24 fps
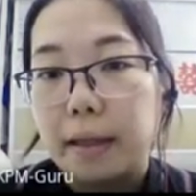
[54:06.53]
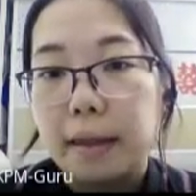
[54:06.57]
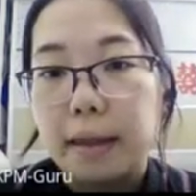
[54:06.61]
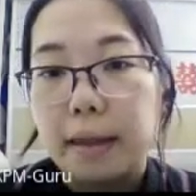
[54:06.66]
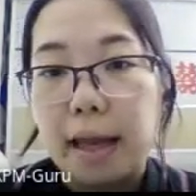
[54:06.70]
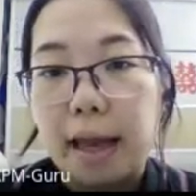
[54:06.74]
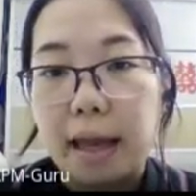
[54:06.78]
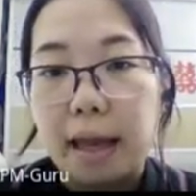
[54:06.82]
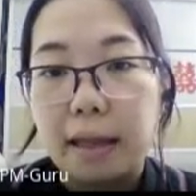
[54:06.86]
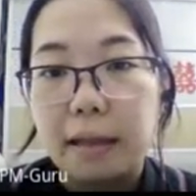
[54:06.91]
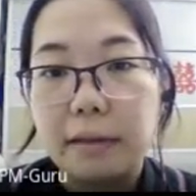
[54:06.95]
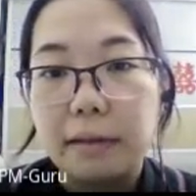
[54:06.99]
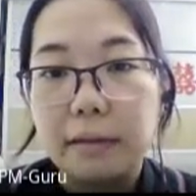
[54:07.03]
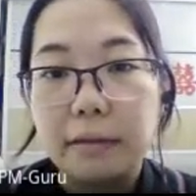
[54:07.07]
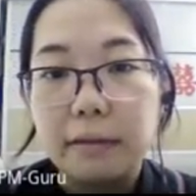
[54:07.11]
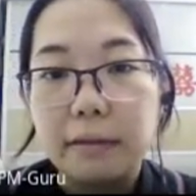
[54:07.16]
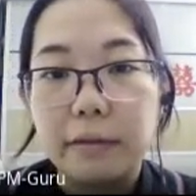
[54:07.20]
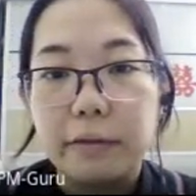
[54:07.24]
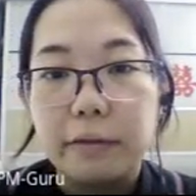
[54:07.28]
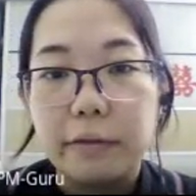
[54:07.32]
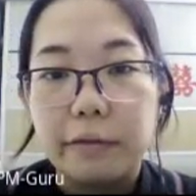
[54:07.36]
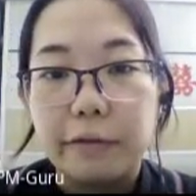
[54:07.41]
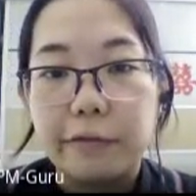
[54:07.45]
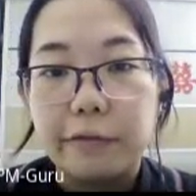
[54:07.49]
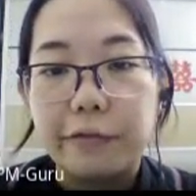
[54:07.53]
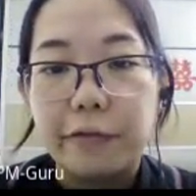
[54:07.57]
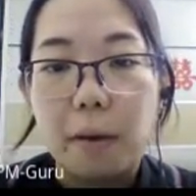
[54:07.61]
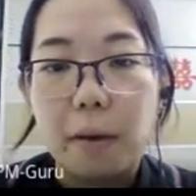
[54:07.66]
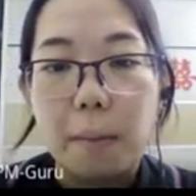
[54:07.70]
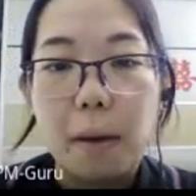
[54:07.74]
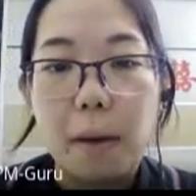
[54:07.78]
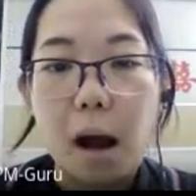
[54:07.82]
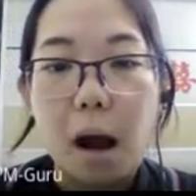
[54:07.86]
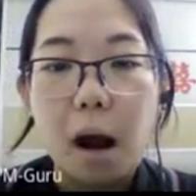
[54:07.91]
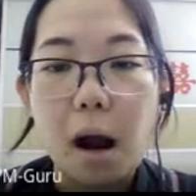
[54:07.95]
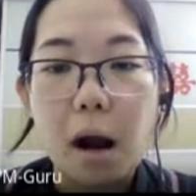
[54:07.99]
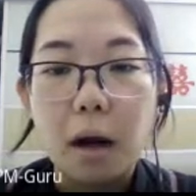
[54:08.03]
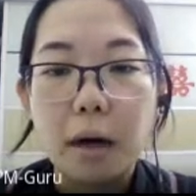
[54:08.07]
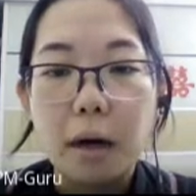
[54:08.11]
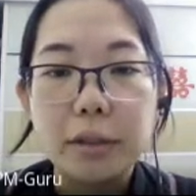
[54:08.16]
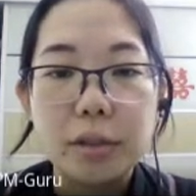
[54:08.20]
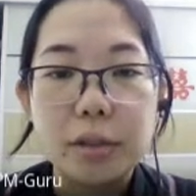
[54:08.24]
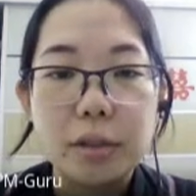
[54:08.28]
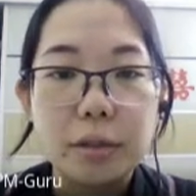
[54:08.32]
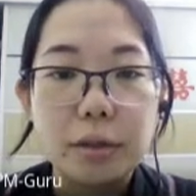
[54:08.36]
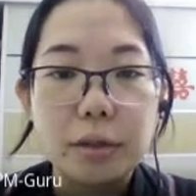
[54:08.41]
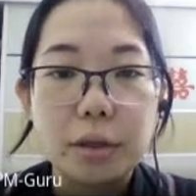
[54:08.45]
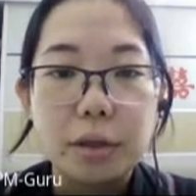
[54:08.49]
Then from R
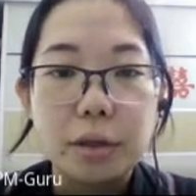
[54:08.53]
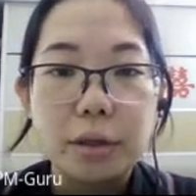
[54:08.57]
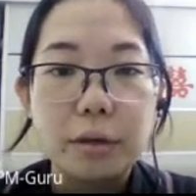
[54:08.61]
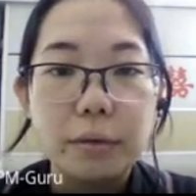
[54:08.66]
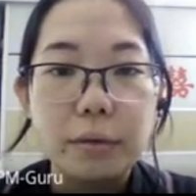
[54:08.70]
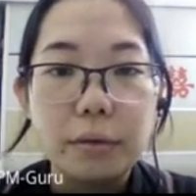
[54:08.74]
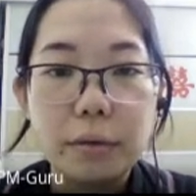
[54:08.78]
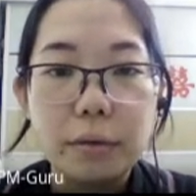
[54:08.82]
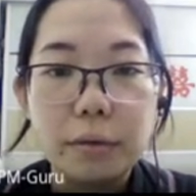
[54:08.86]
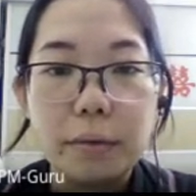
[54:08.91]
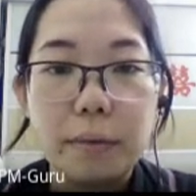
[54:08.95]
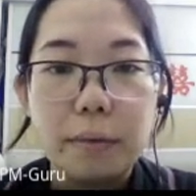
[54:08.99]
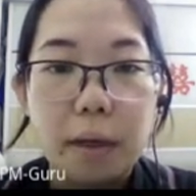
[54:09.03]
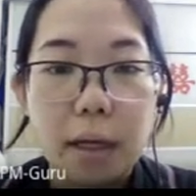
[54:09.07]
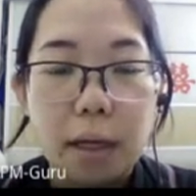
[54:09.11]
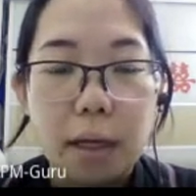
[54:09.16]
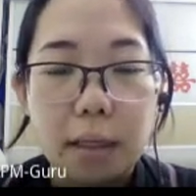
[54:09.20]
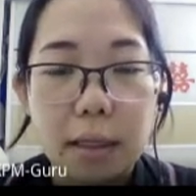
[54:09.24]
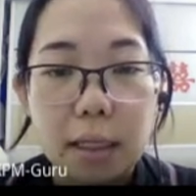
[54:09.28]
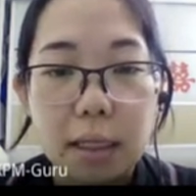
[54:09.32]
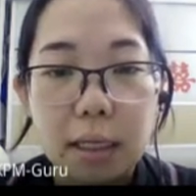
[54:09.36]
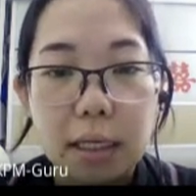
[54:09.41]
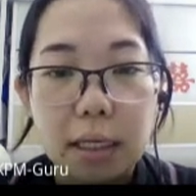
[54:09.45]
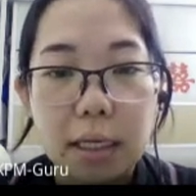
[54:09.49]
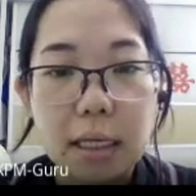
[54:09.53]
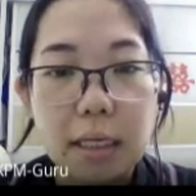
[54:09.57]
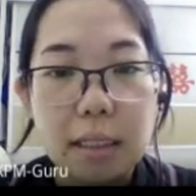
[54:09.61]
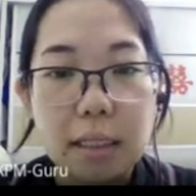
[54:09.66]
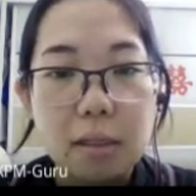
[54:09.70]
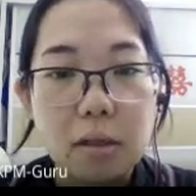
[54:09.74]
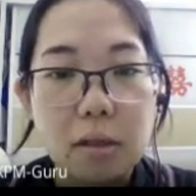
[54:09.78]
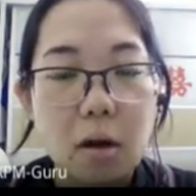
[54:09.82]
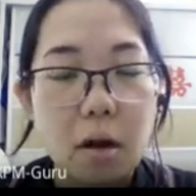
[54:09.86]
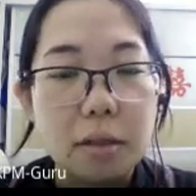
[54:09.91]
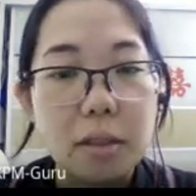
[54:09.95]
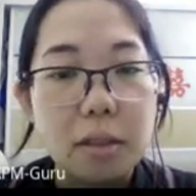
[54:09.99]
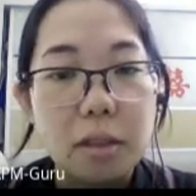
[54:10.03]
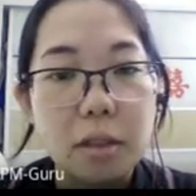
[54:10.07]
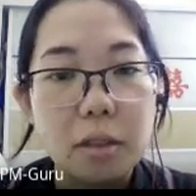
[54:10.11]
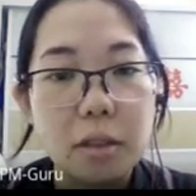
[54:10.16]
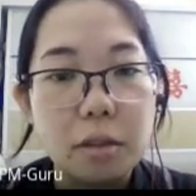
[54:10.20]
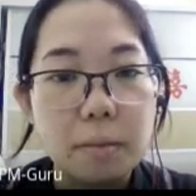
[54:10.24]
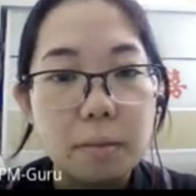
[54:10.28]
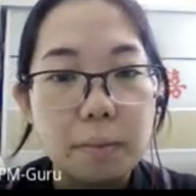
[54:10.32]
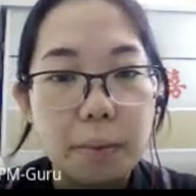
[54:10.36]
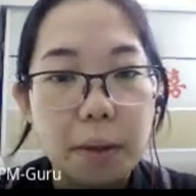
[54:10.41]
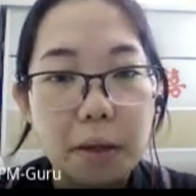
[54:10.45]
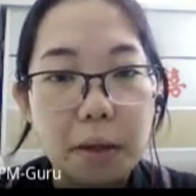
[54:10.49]
to Q, the heat is
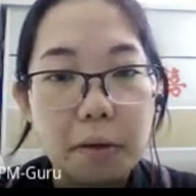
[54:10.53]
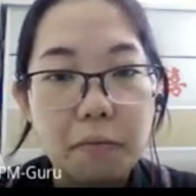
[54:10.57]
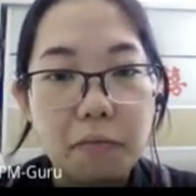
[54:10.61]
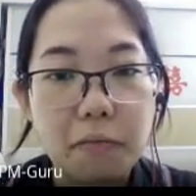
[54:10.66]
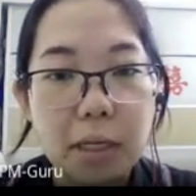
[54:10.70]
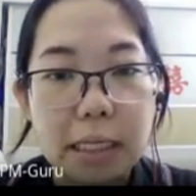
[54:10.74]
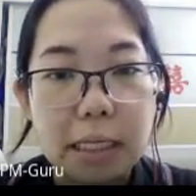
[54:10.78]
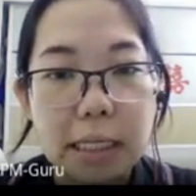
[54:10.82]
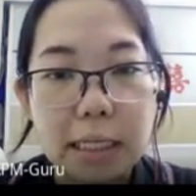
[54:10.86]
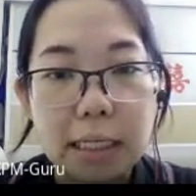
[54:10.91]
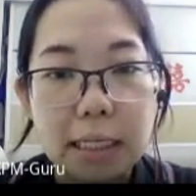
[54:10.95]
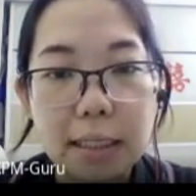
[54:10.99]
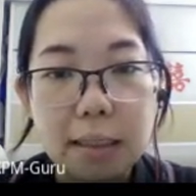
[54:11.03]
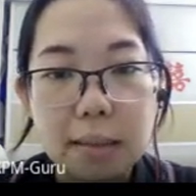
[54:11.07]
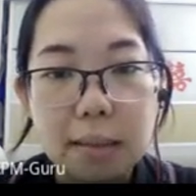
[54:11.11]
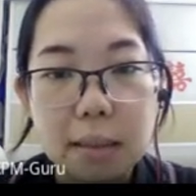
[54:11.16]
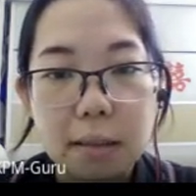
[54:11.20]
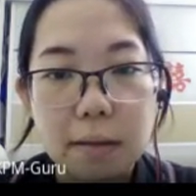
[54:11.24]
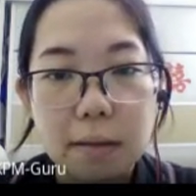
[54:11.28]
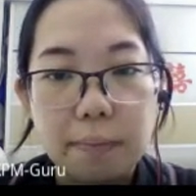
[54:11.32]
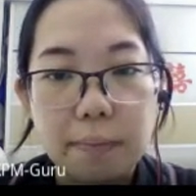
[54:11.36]
continued being released.